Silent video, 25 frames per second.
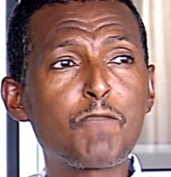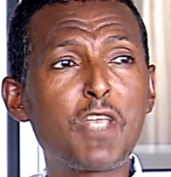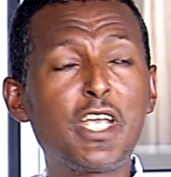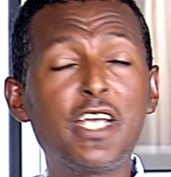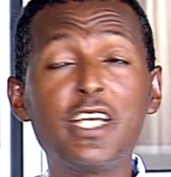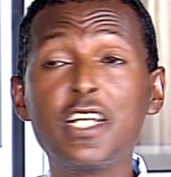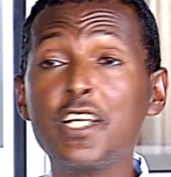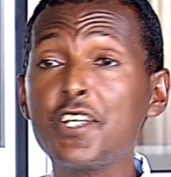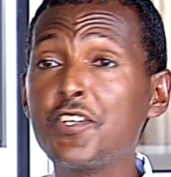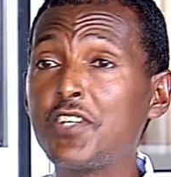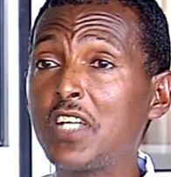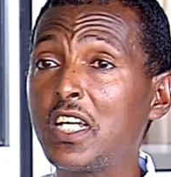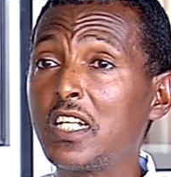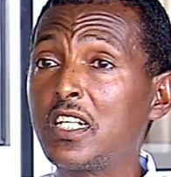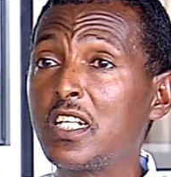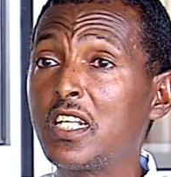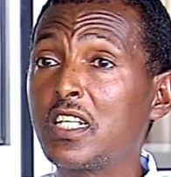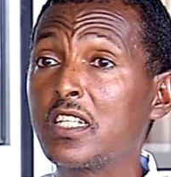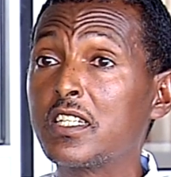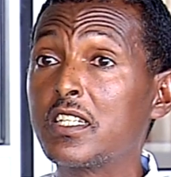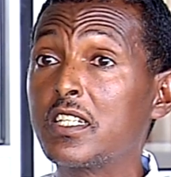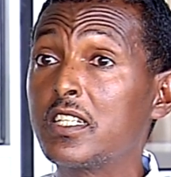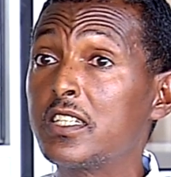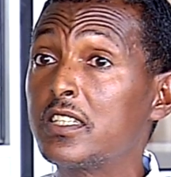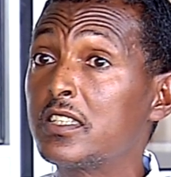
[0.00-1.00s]

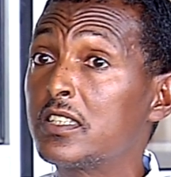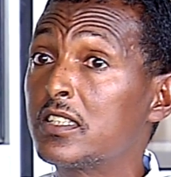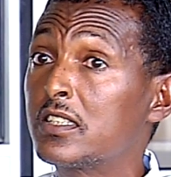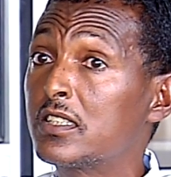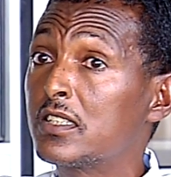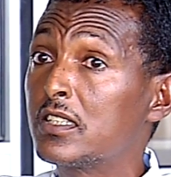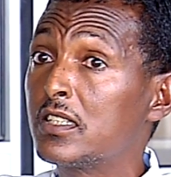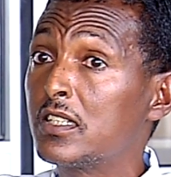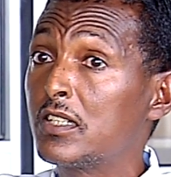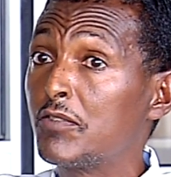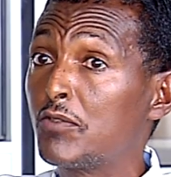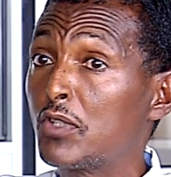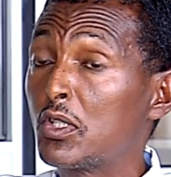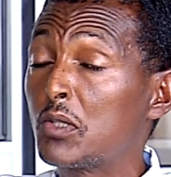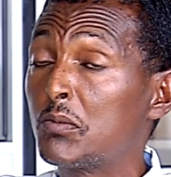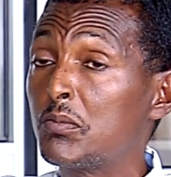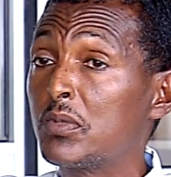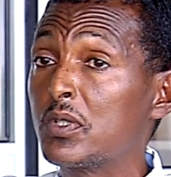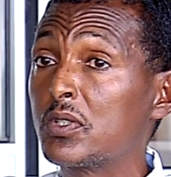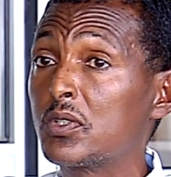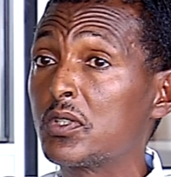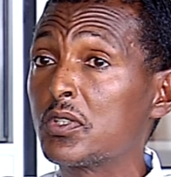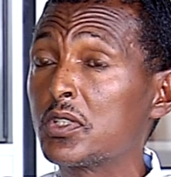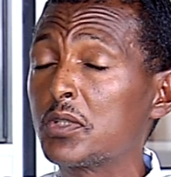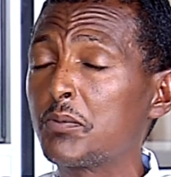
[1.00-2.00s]
initiating this
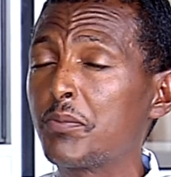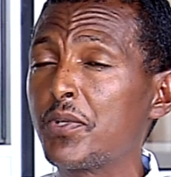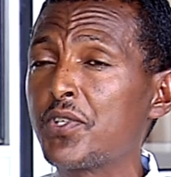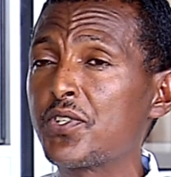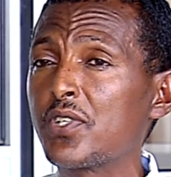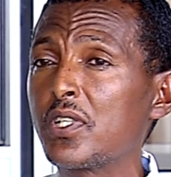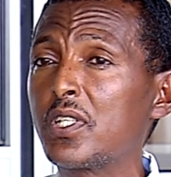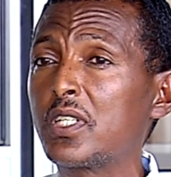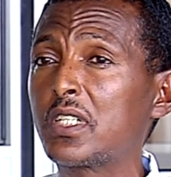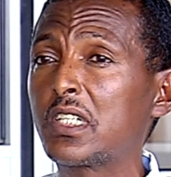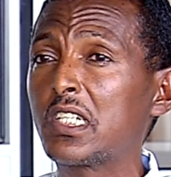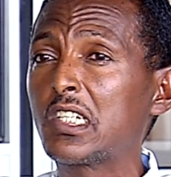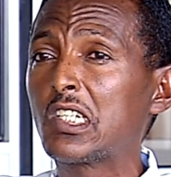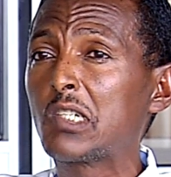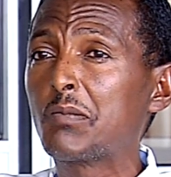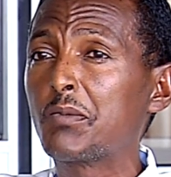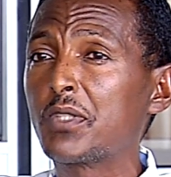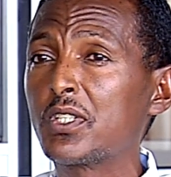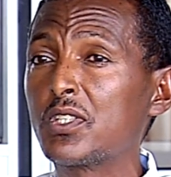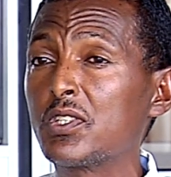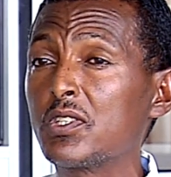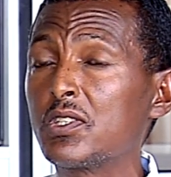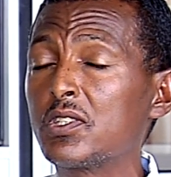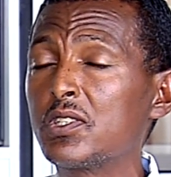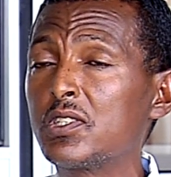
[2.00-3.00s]
development of special
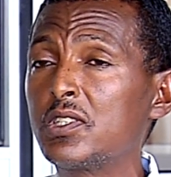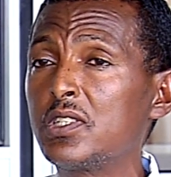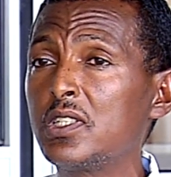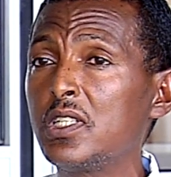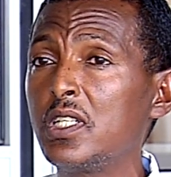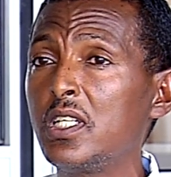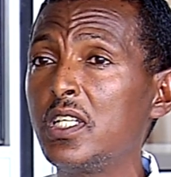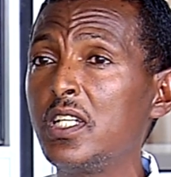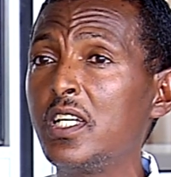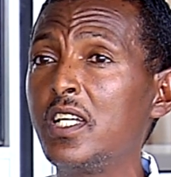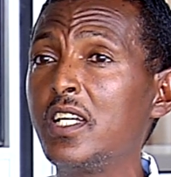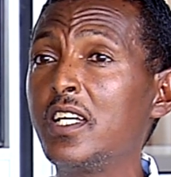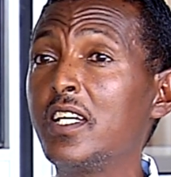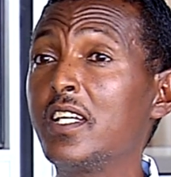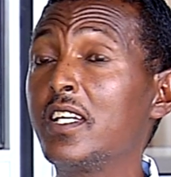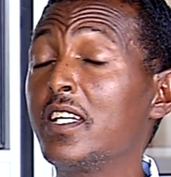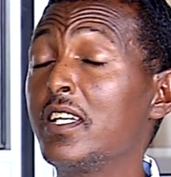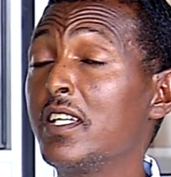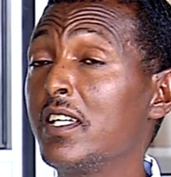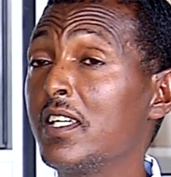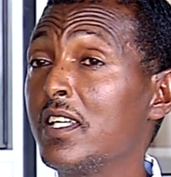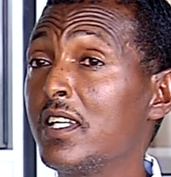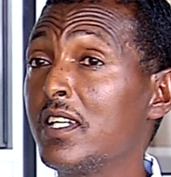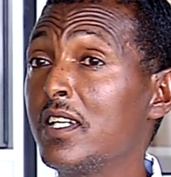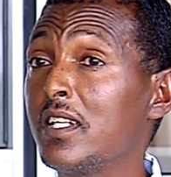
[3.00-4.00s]
economic zones
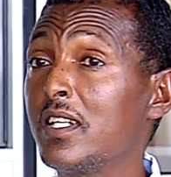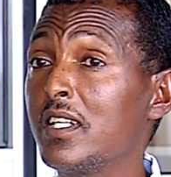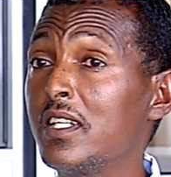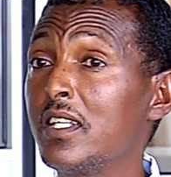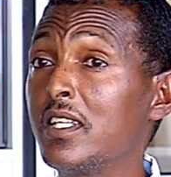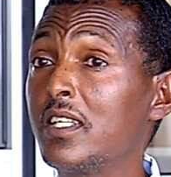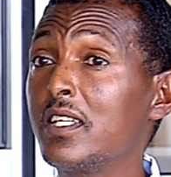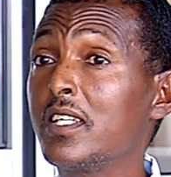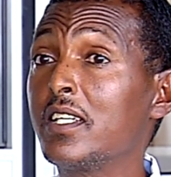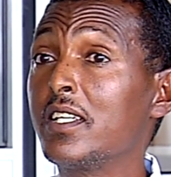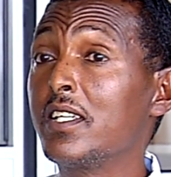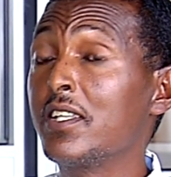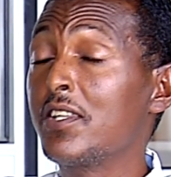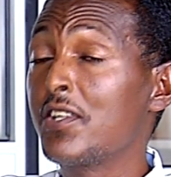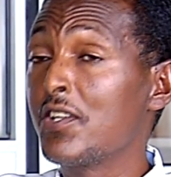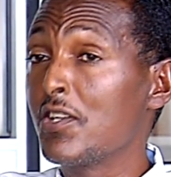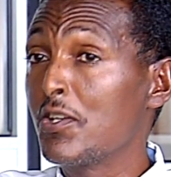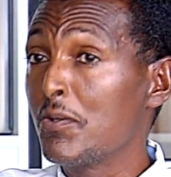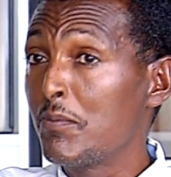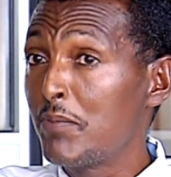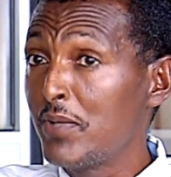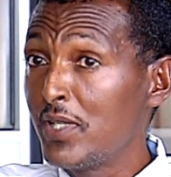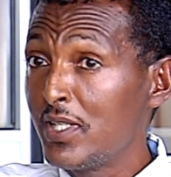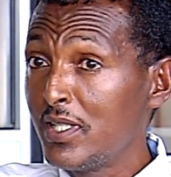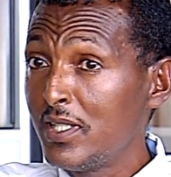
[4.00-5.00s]
in
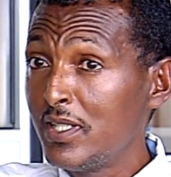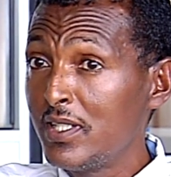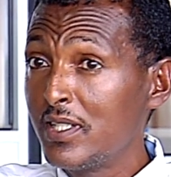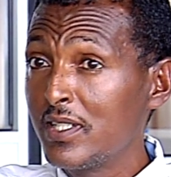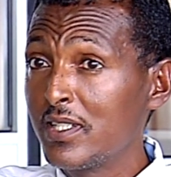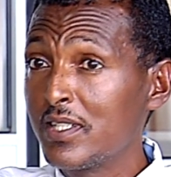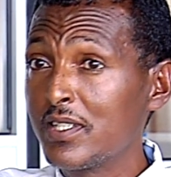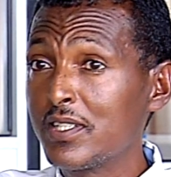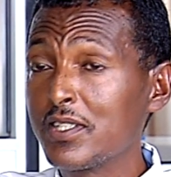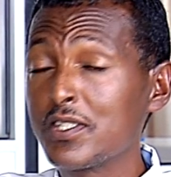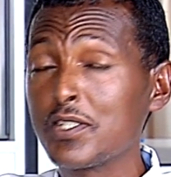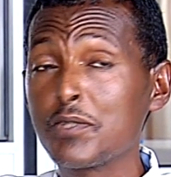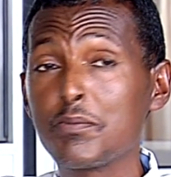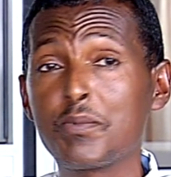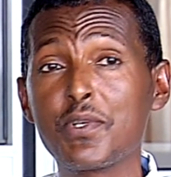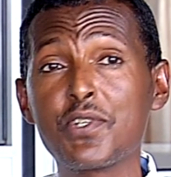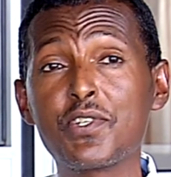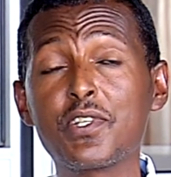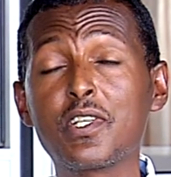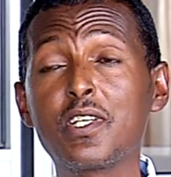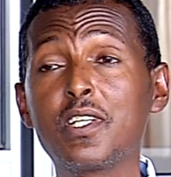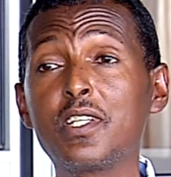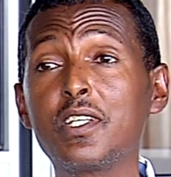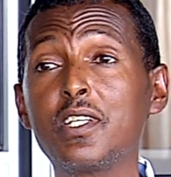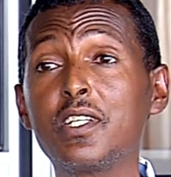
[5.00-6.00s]
Ethiopia,
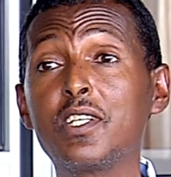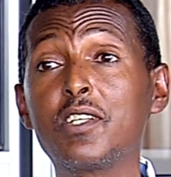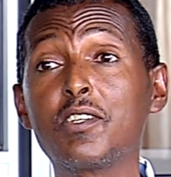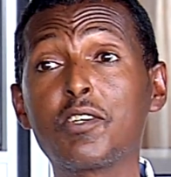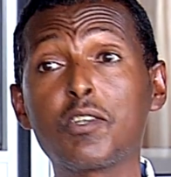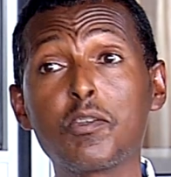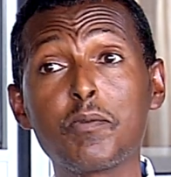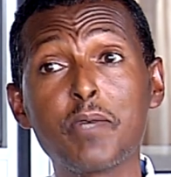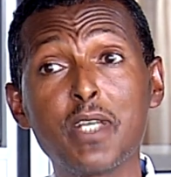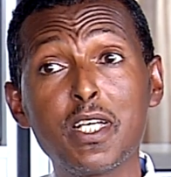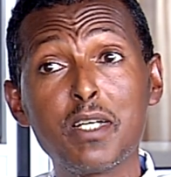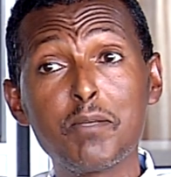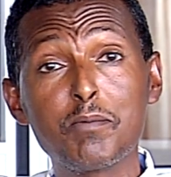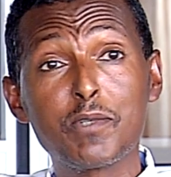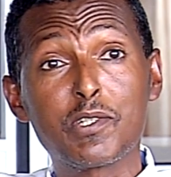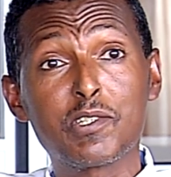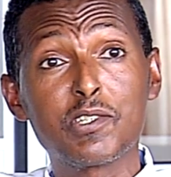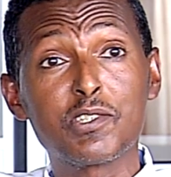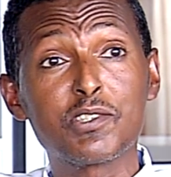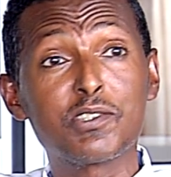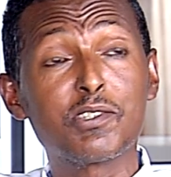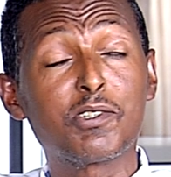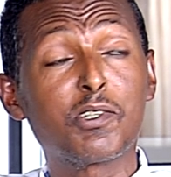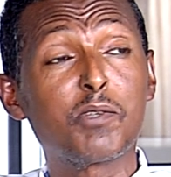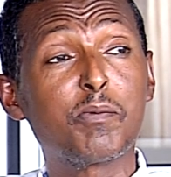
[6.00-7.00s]
especially in Oromia,
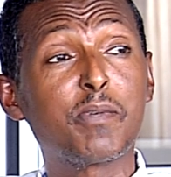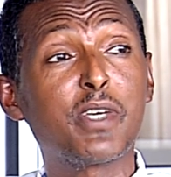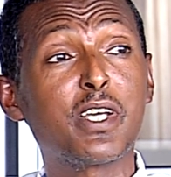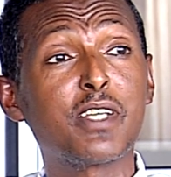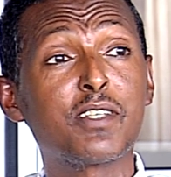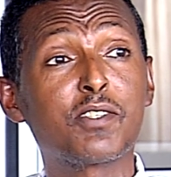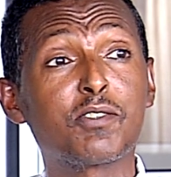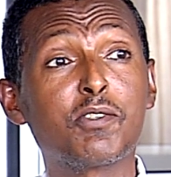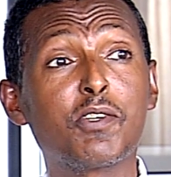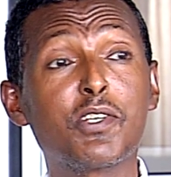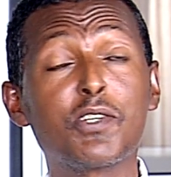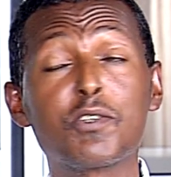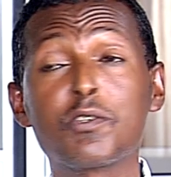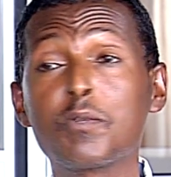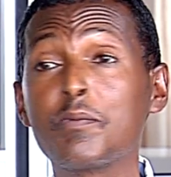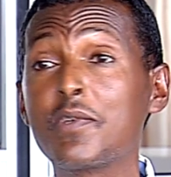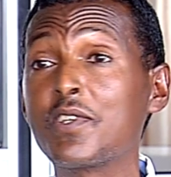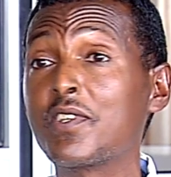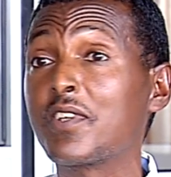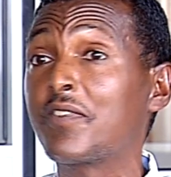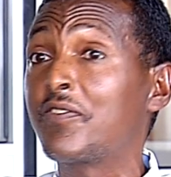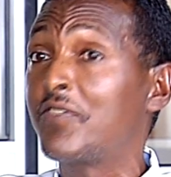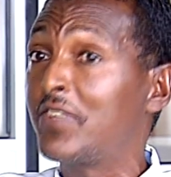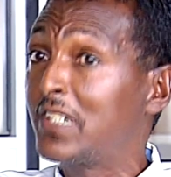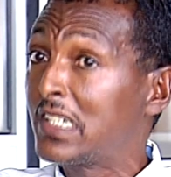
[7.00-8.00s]
because Oromia is going to be
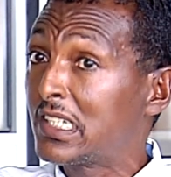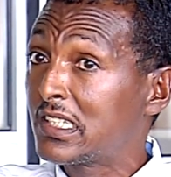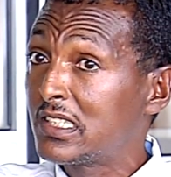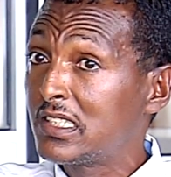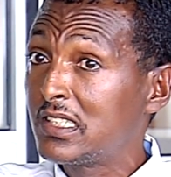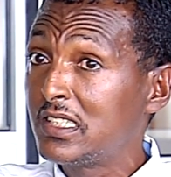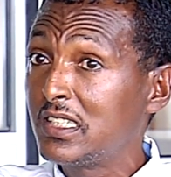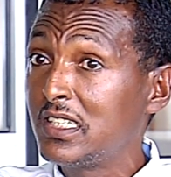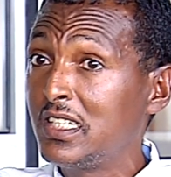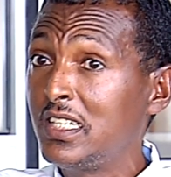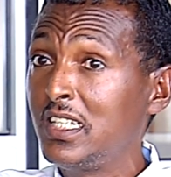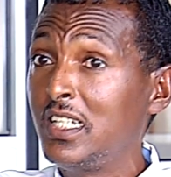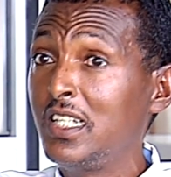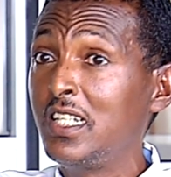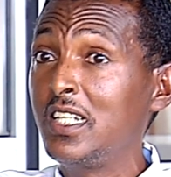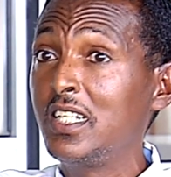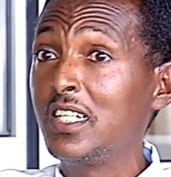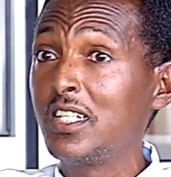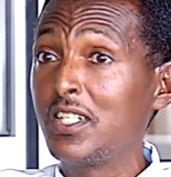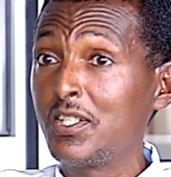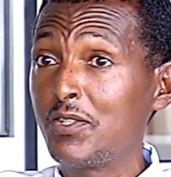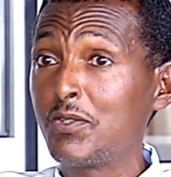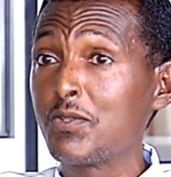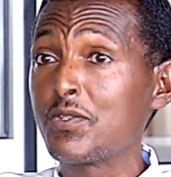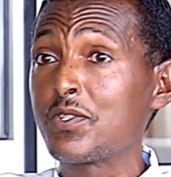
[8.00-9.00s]
the first
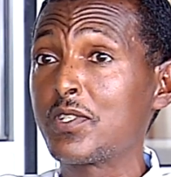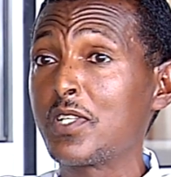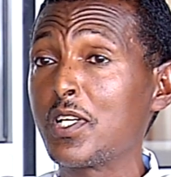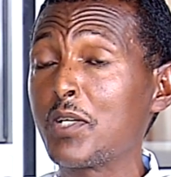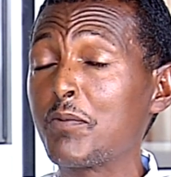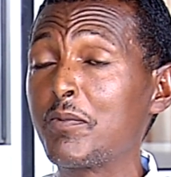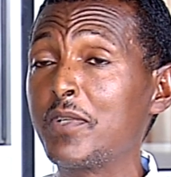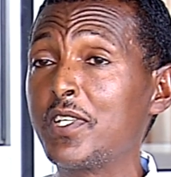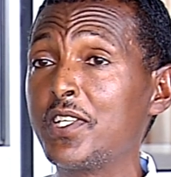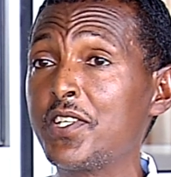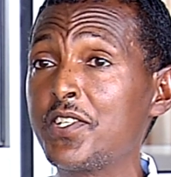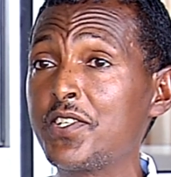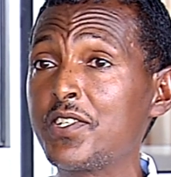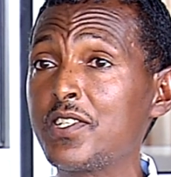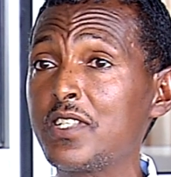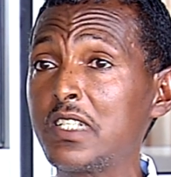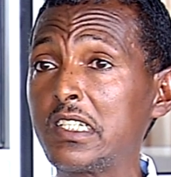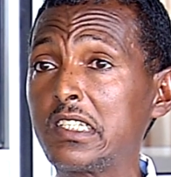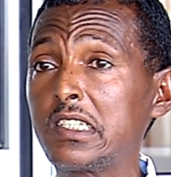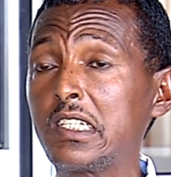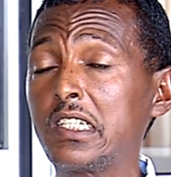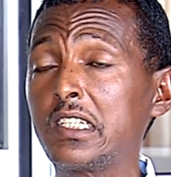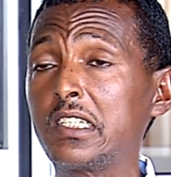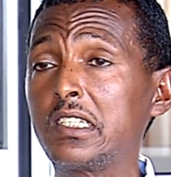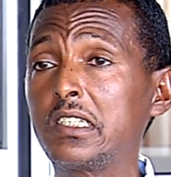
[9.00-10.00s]
to establish
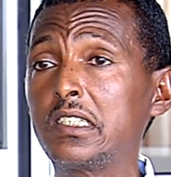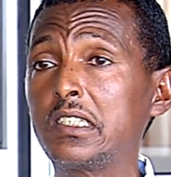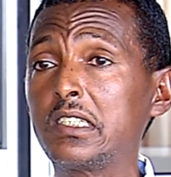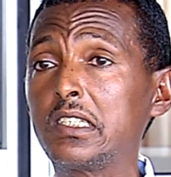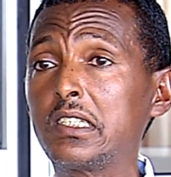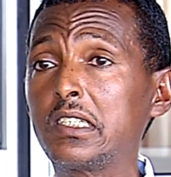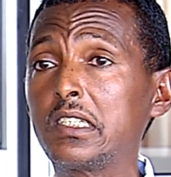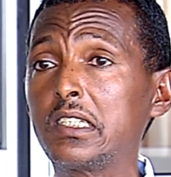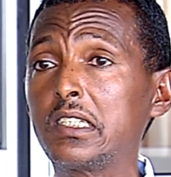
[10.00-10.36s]
such